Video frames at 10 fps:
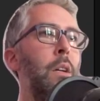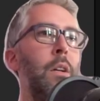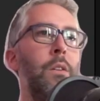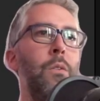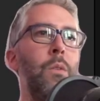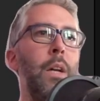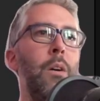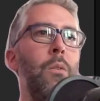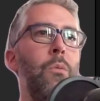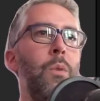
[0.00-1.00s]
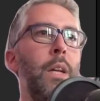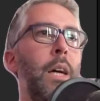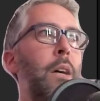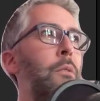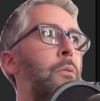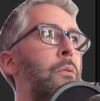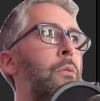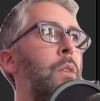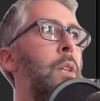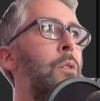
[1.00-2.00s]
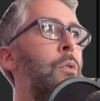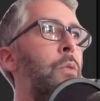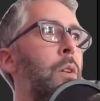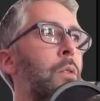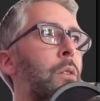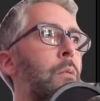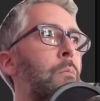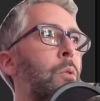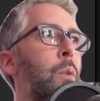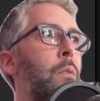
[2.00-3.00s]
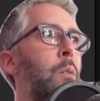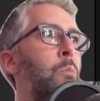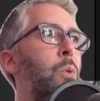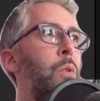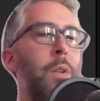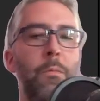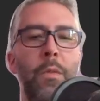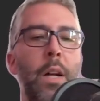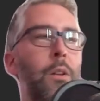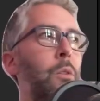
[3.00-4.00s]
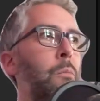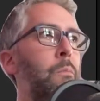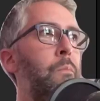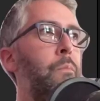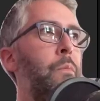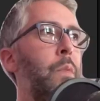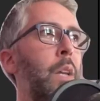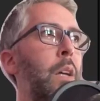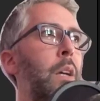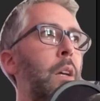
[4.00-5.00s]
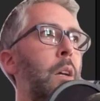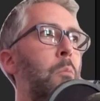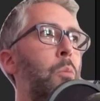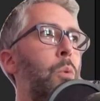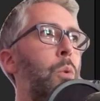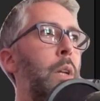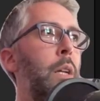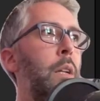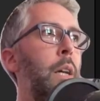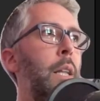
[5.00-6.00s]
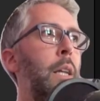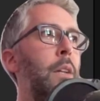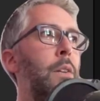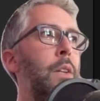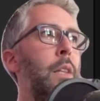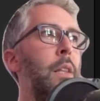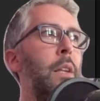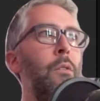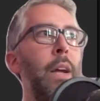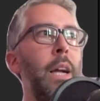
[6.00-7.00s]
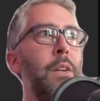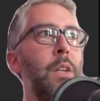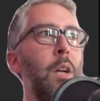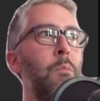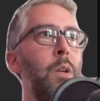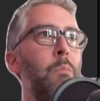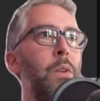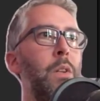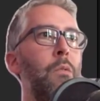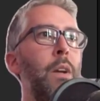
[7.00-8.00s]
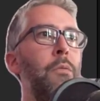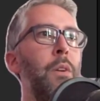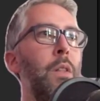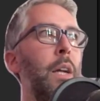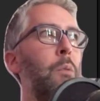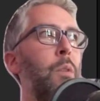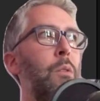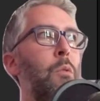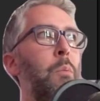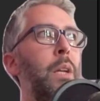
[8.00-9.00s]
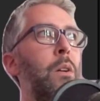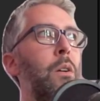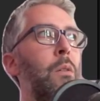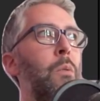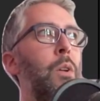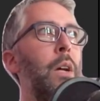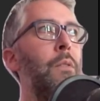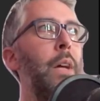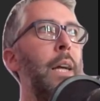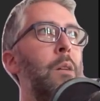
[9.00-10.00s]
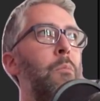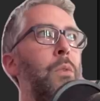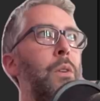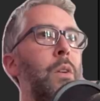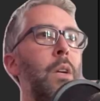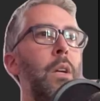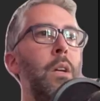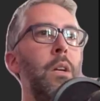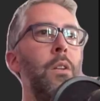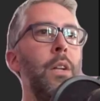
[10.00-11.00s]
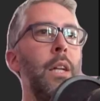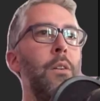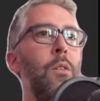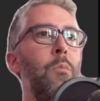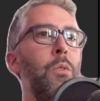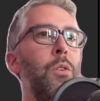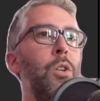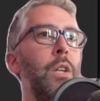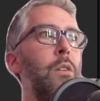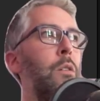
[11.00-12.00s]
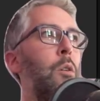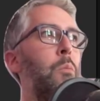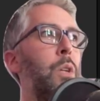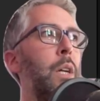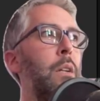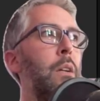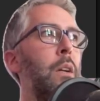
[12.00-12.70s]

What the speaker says: So now we have these new fields. So we have input sum value, Boolean, and then you see that the array actually comes up as an array field, like with a repeater when you have the items, and you can enter them as a JSON object.